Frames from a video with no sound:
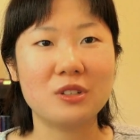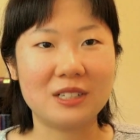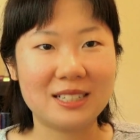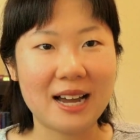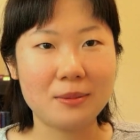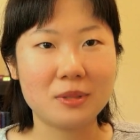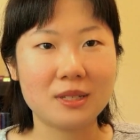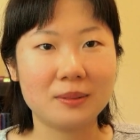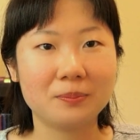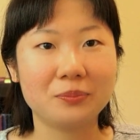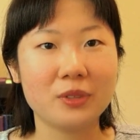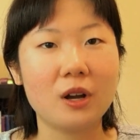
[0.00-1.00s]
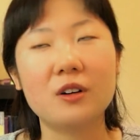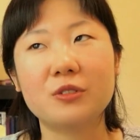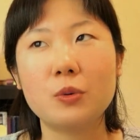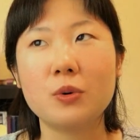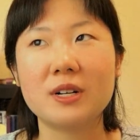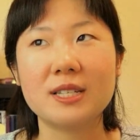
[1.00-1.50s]
of the times. Of
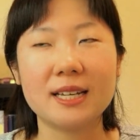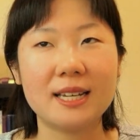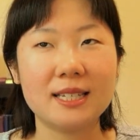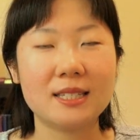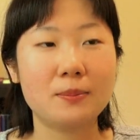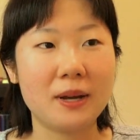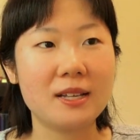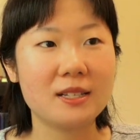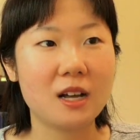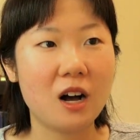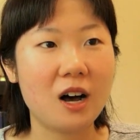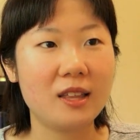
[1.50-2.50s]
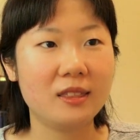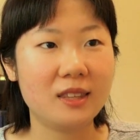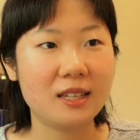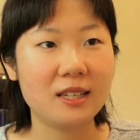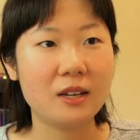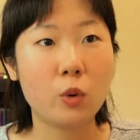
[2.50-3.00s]
course, it depends on
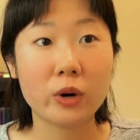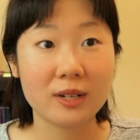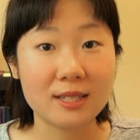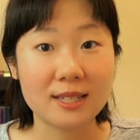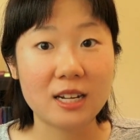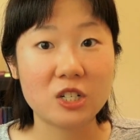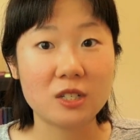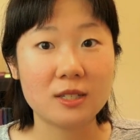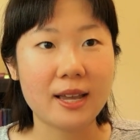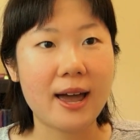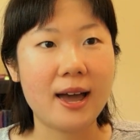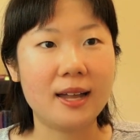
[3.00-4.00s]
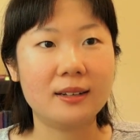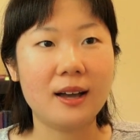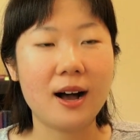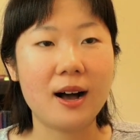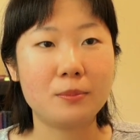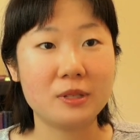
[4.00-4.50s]
the organizations
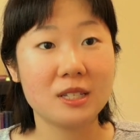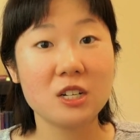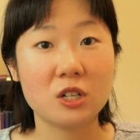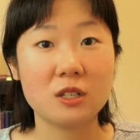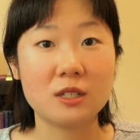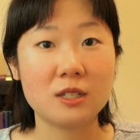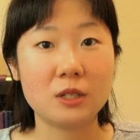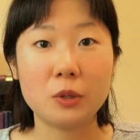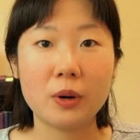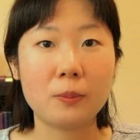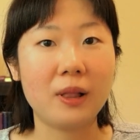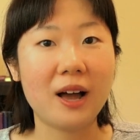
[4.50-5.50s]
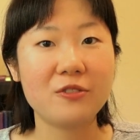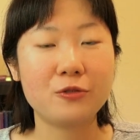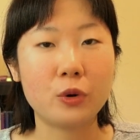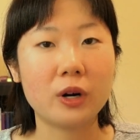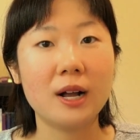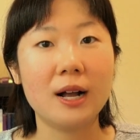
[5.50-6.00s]
and positions you apply
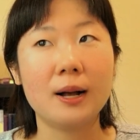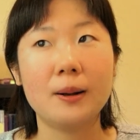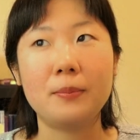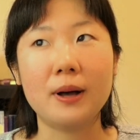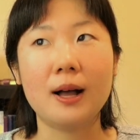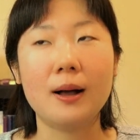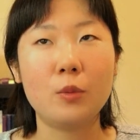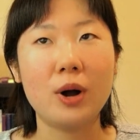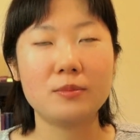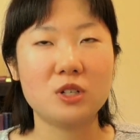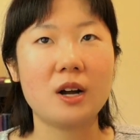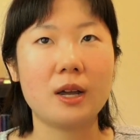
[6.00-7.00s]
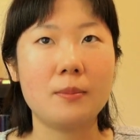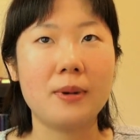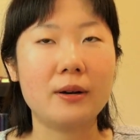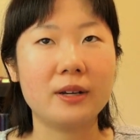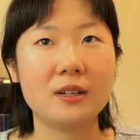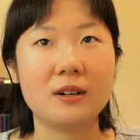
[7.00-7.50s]
for, but what I'm talking
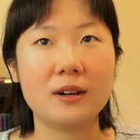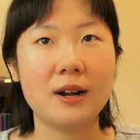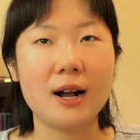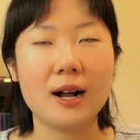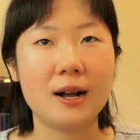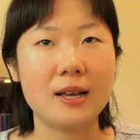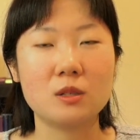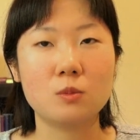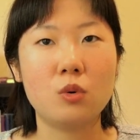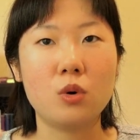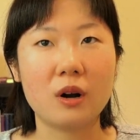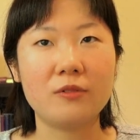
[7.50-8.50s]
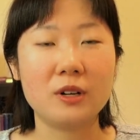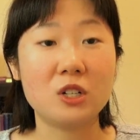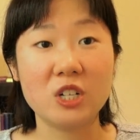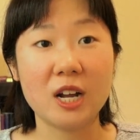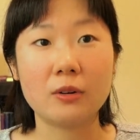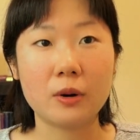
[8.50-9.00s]
about here is more of a
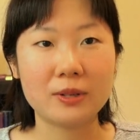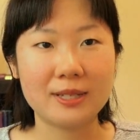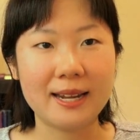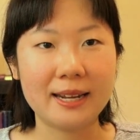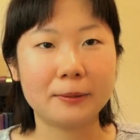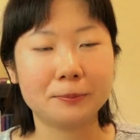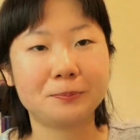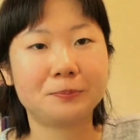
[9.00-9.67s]
general setting.